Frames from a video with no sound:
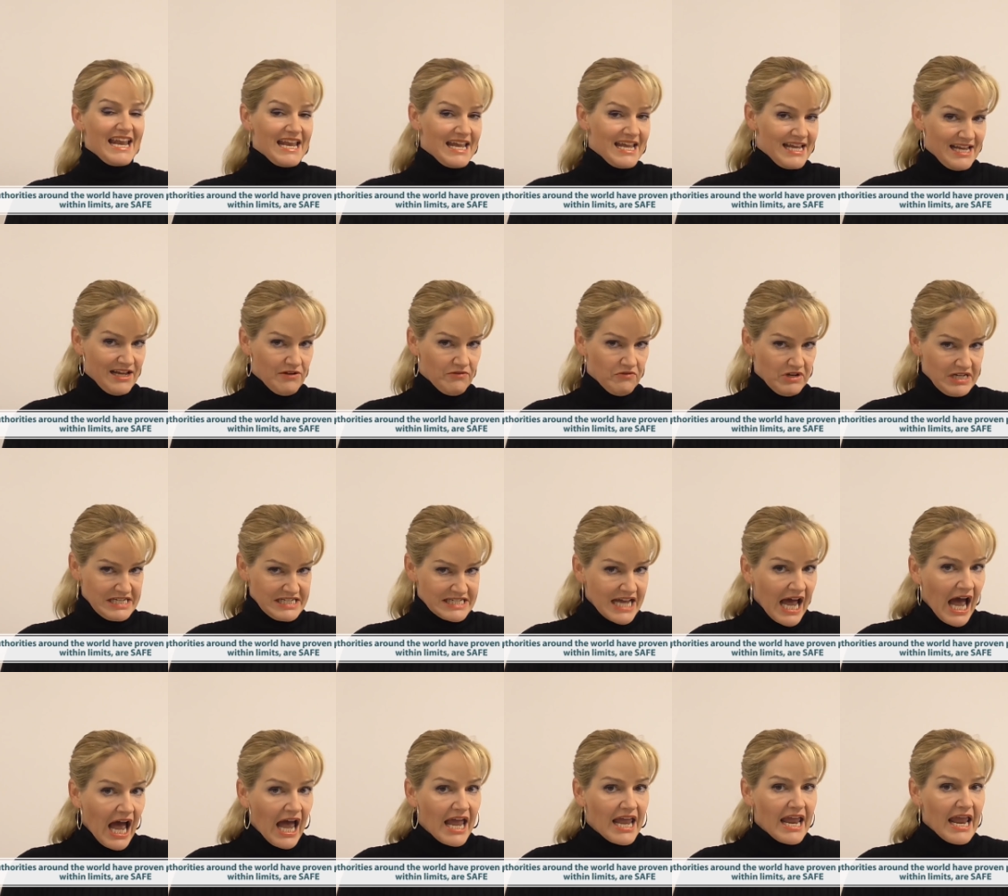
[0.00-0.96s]
any given
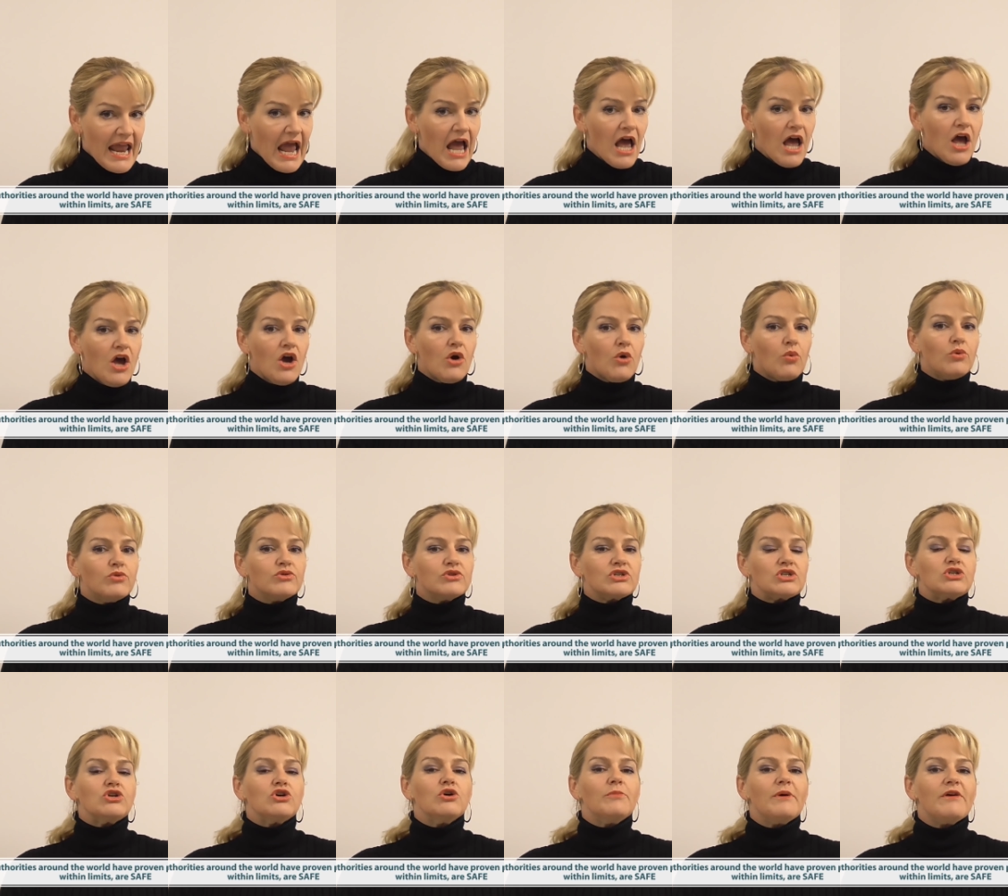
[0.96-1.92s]
day, will
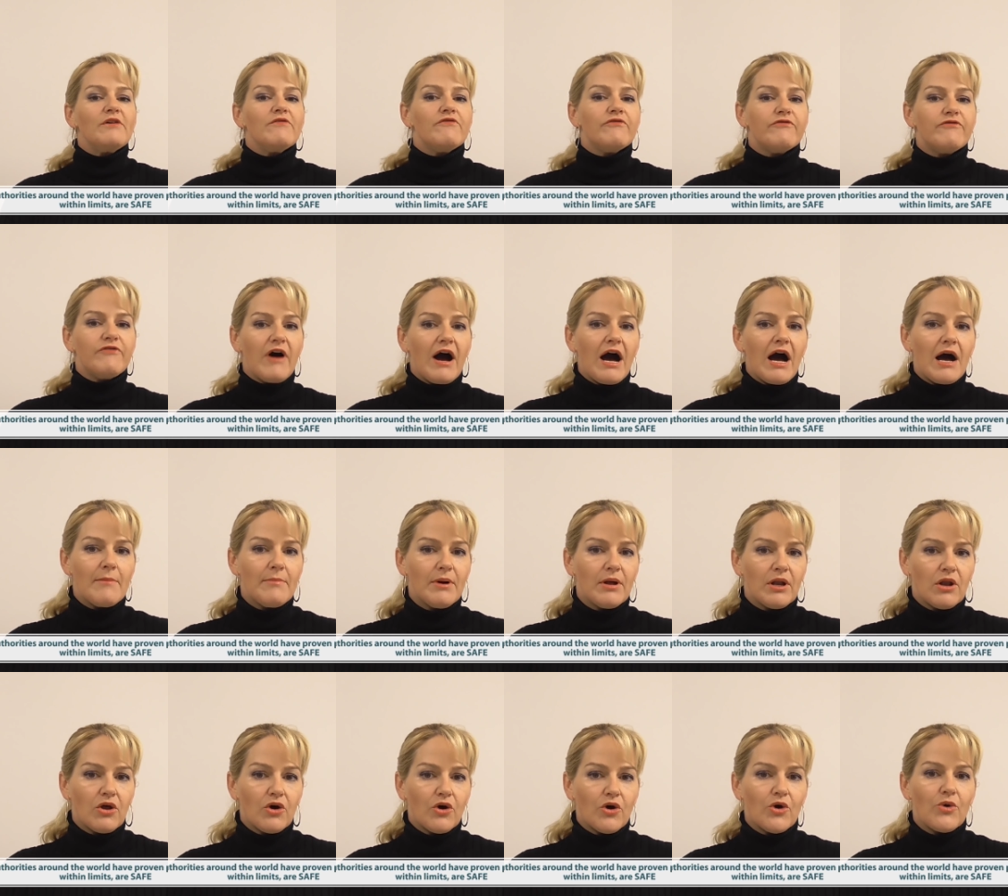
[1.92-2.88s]
still be far
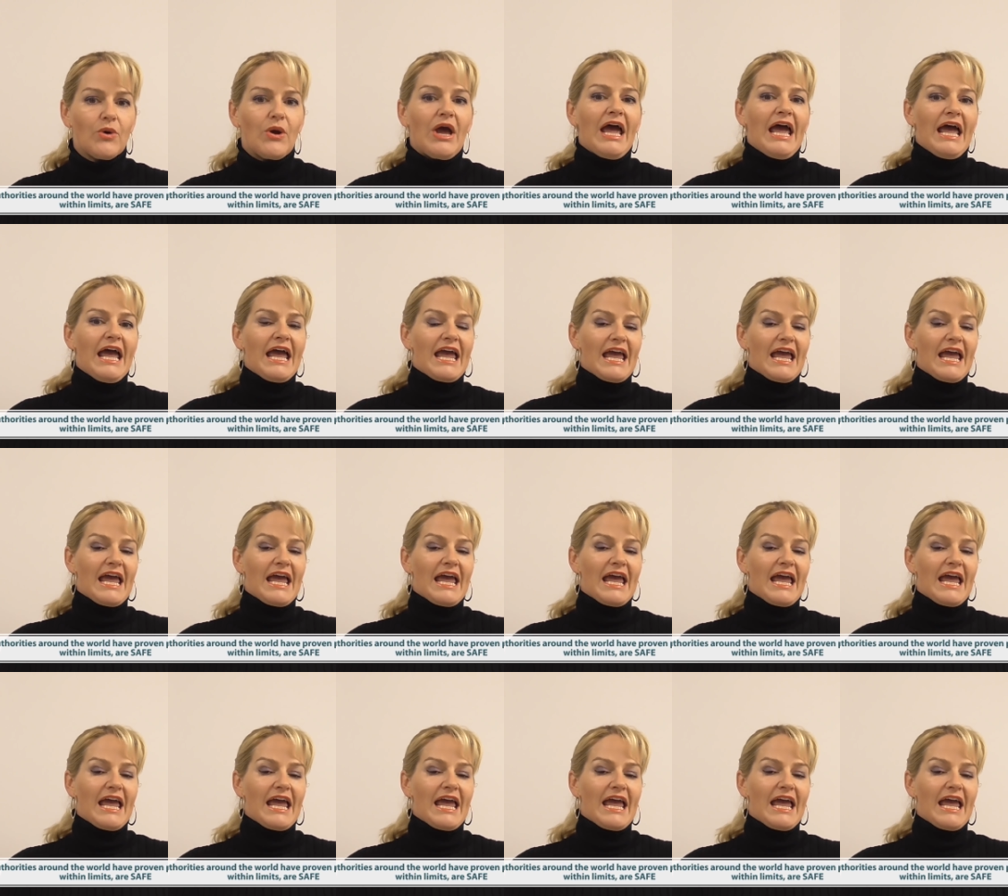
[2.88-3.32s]
below